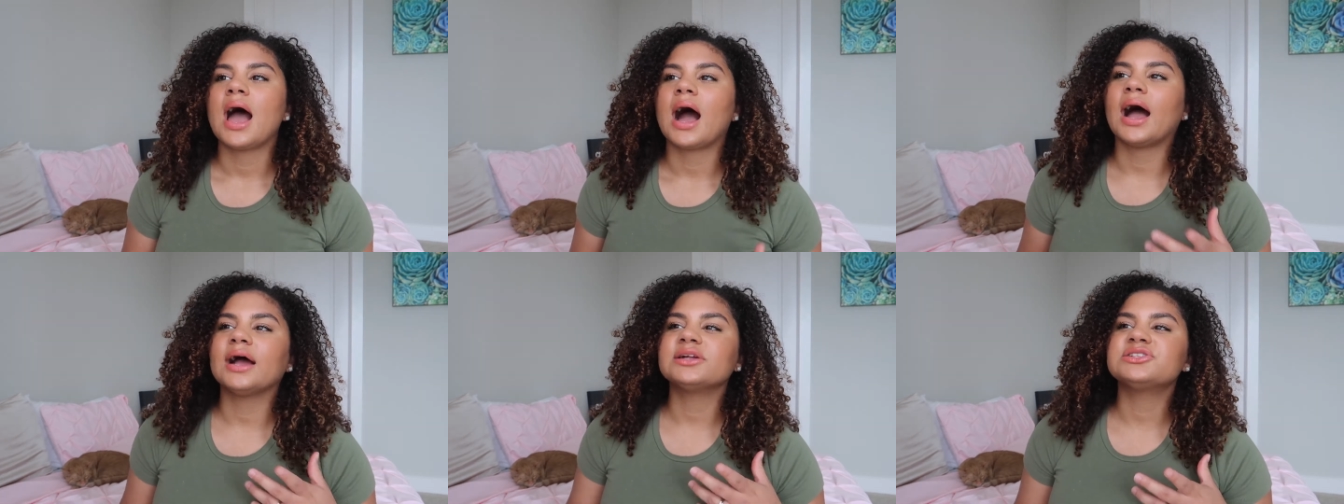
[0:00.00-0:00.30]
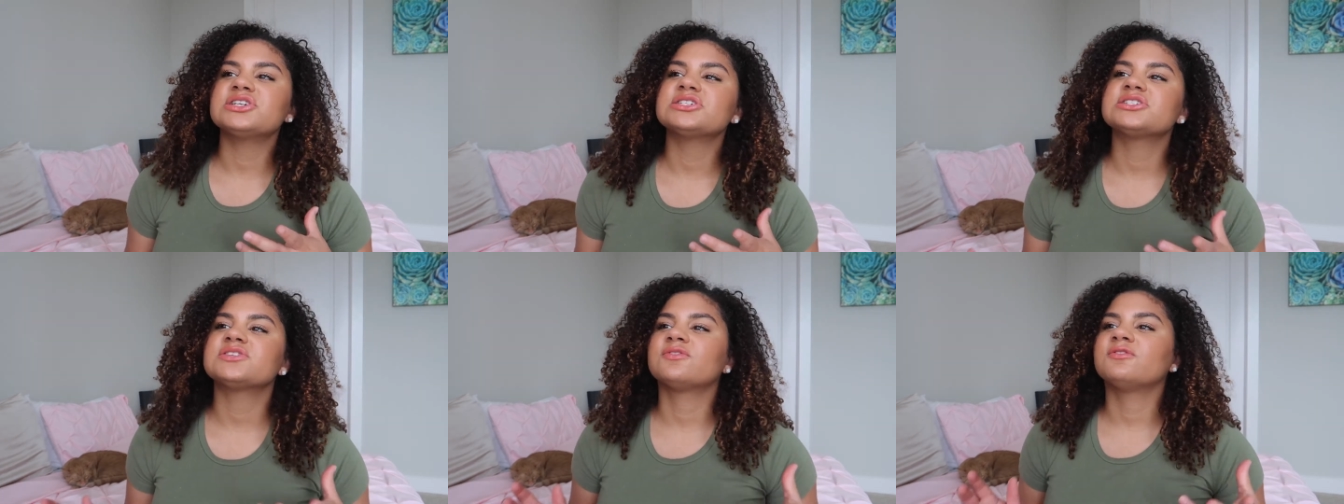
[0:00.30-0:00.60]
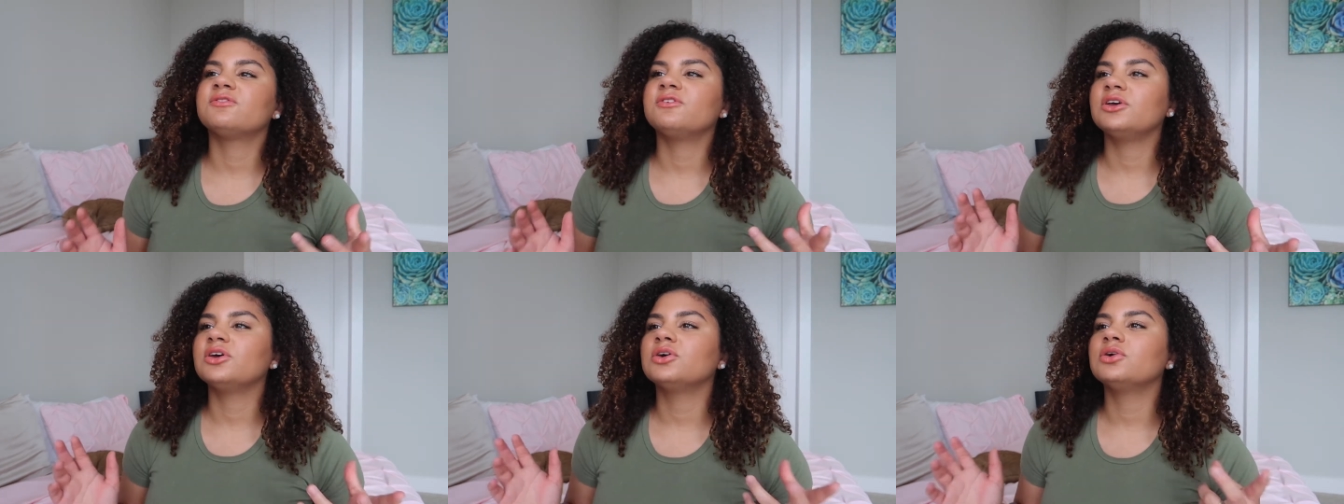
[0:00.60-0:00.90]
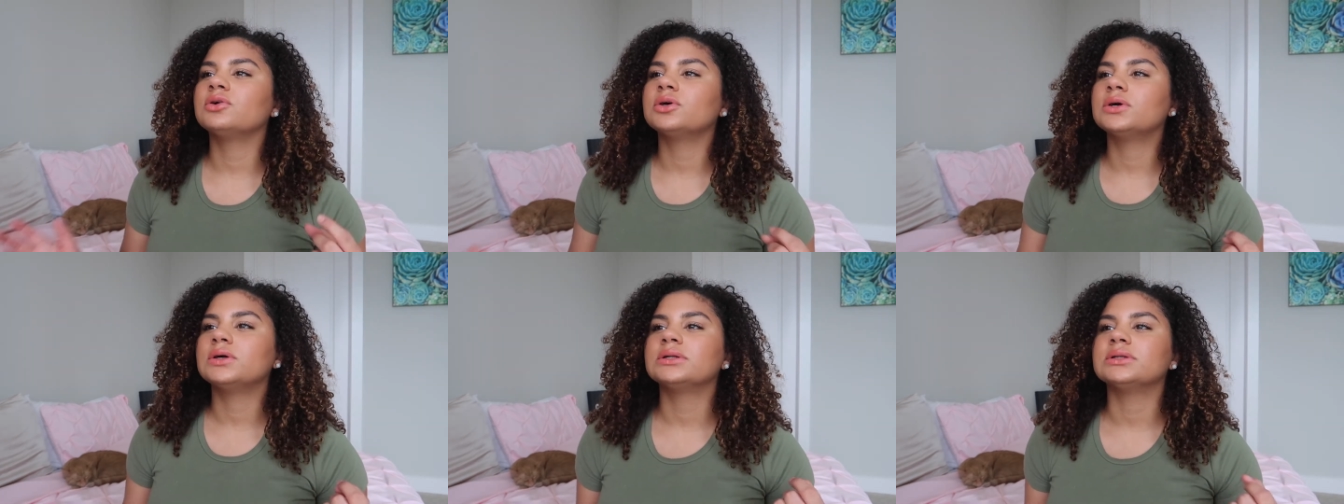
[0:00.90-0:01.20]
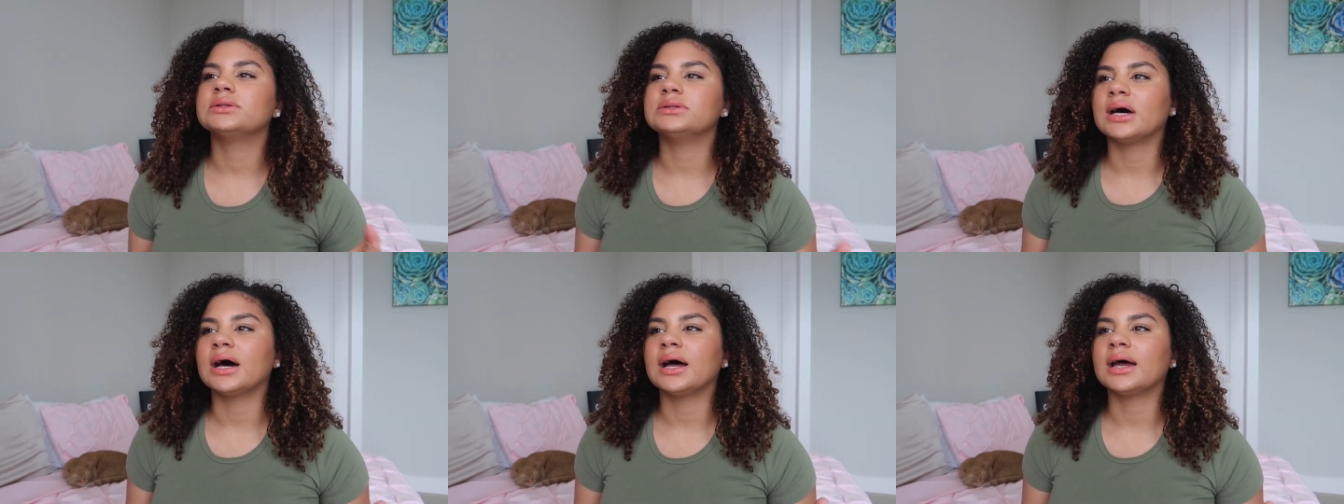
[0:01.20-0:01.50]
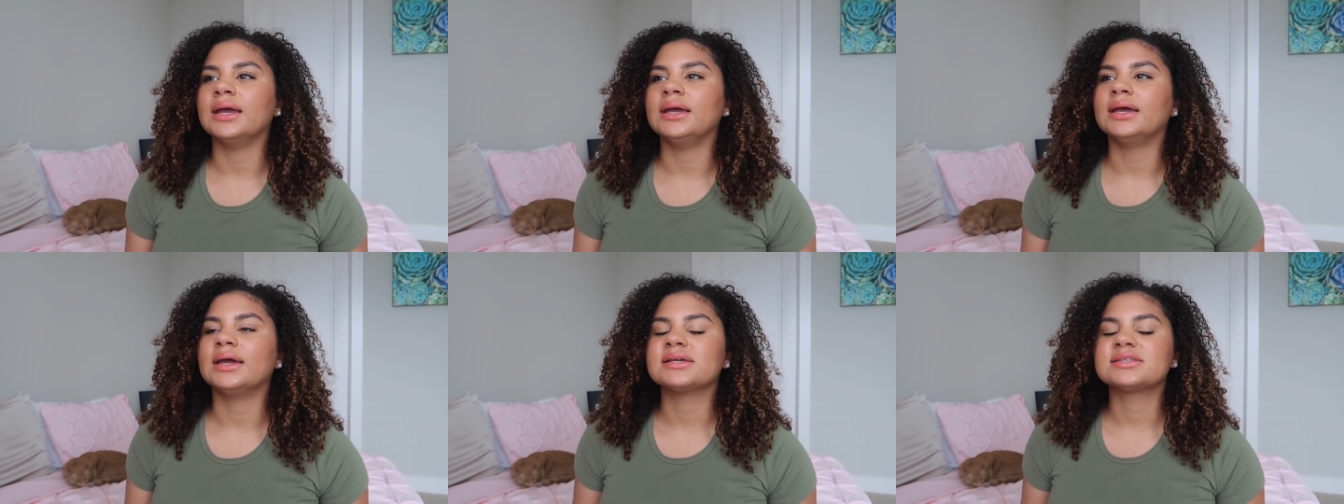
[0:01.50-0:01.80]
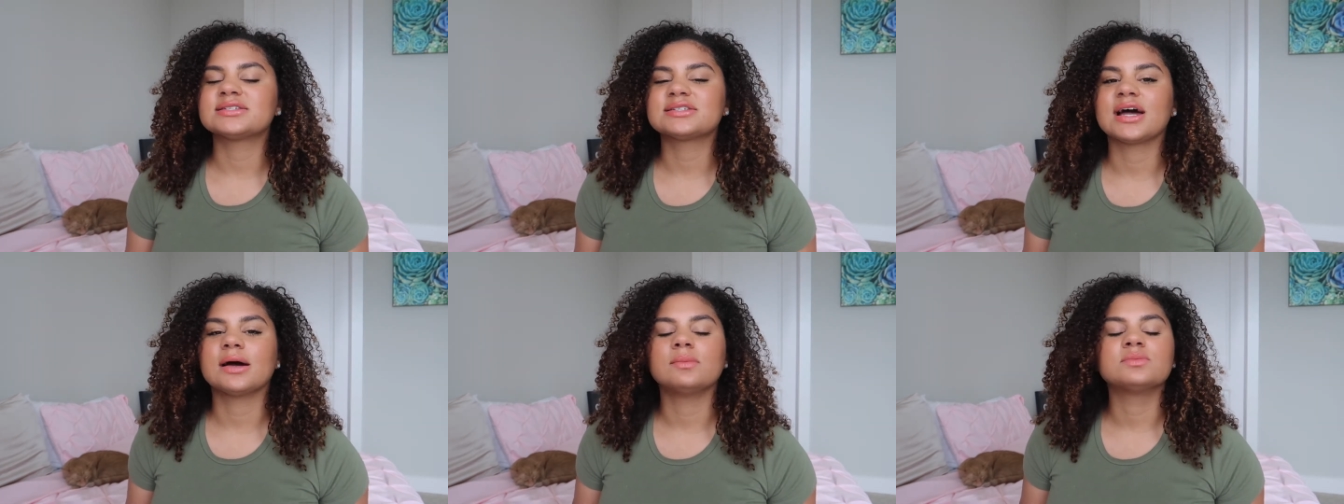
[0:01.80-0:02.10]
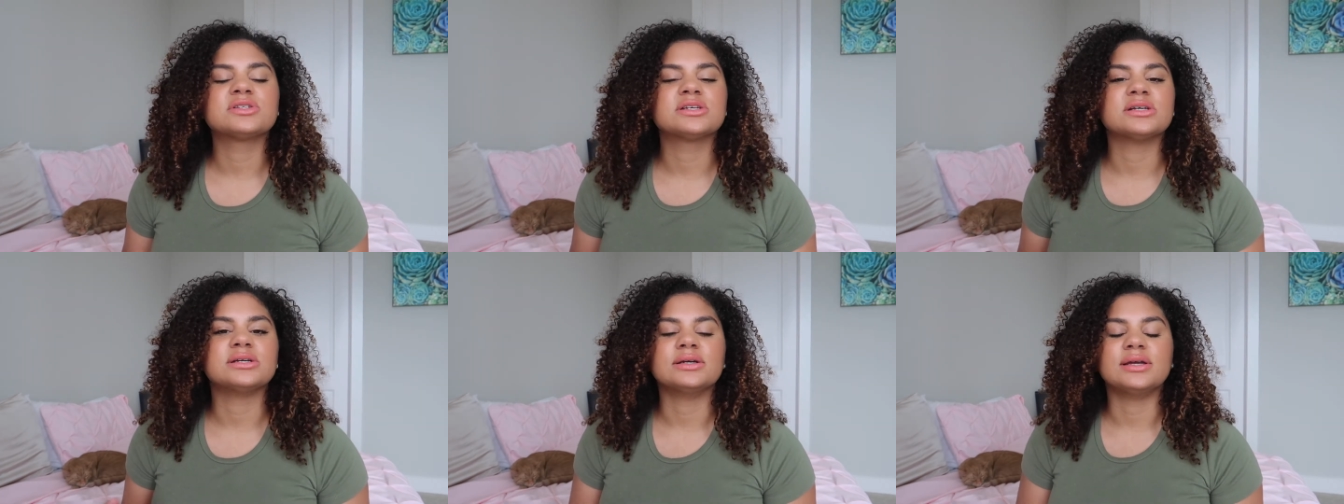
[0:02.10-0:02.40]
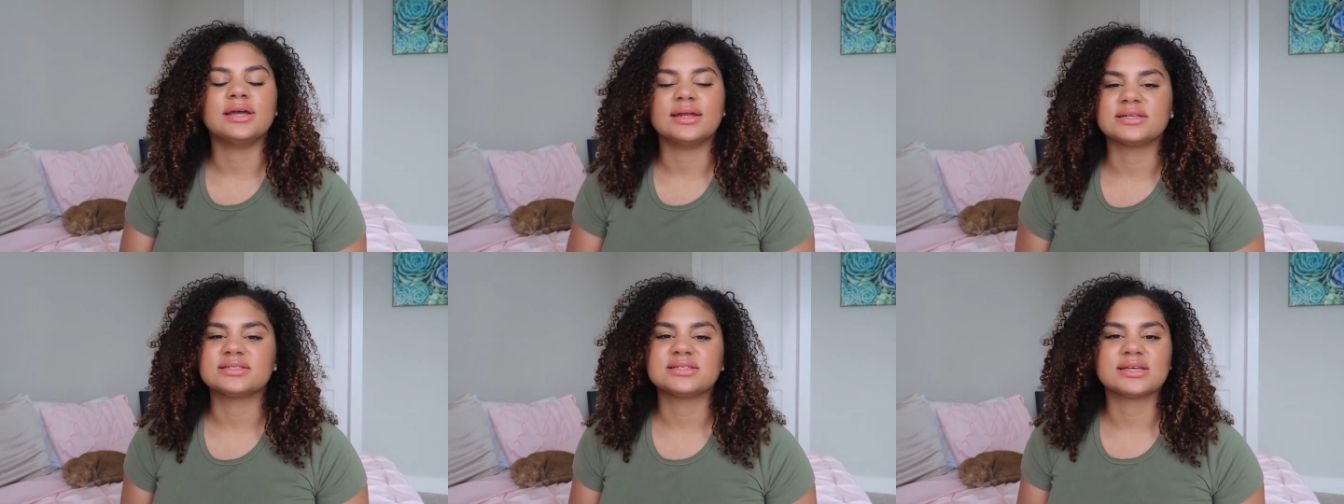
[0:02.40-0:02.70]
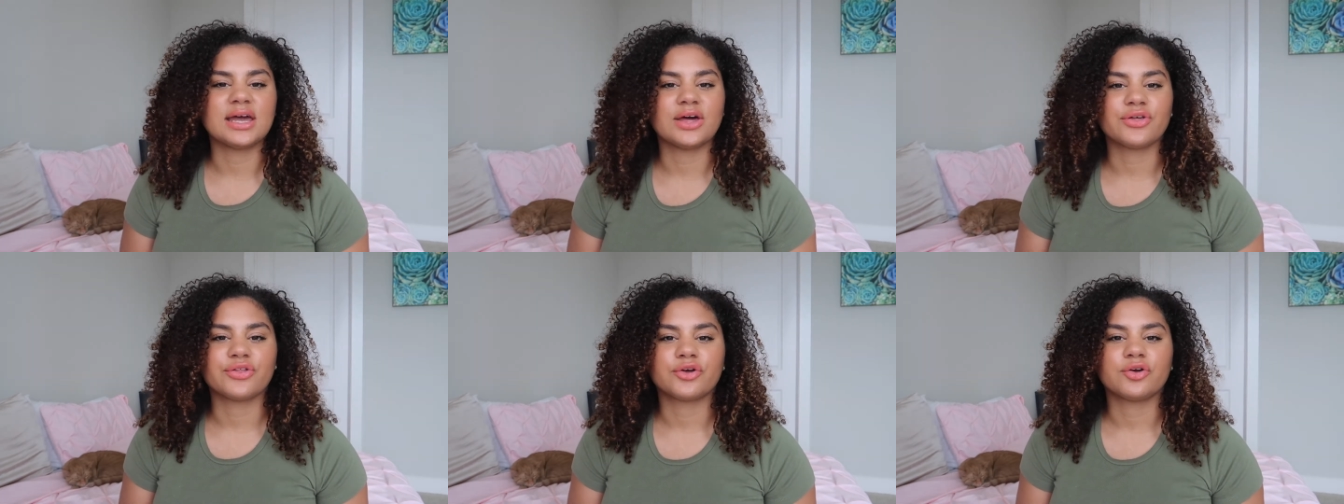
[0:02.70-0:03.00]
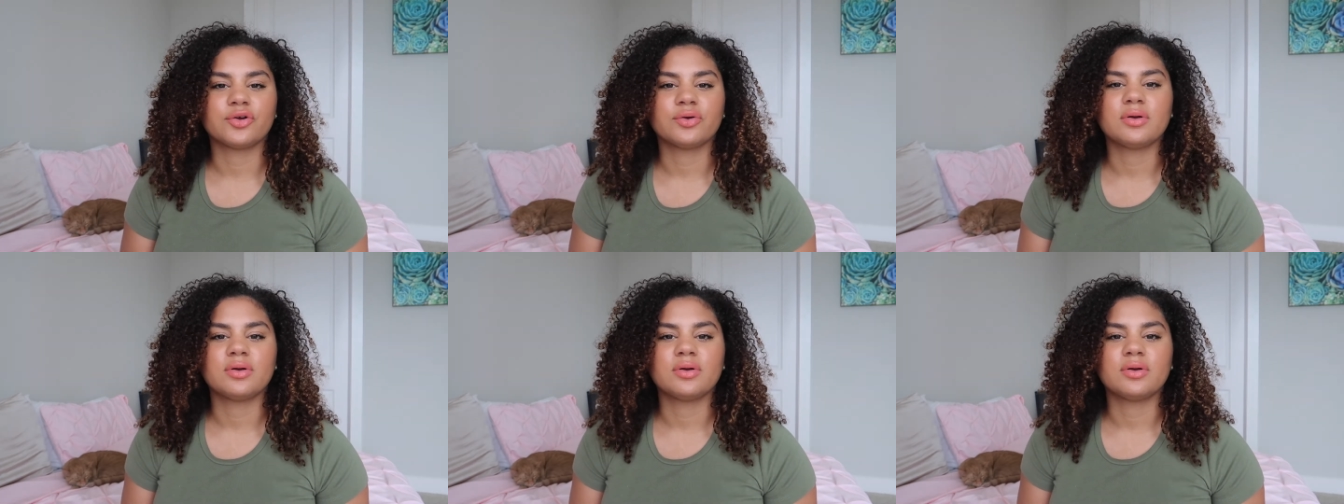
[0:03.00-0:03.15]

I just feel like it's time to get it together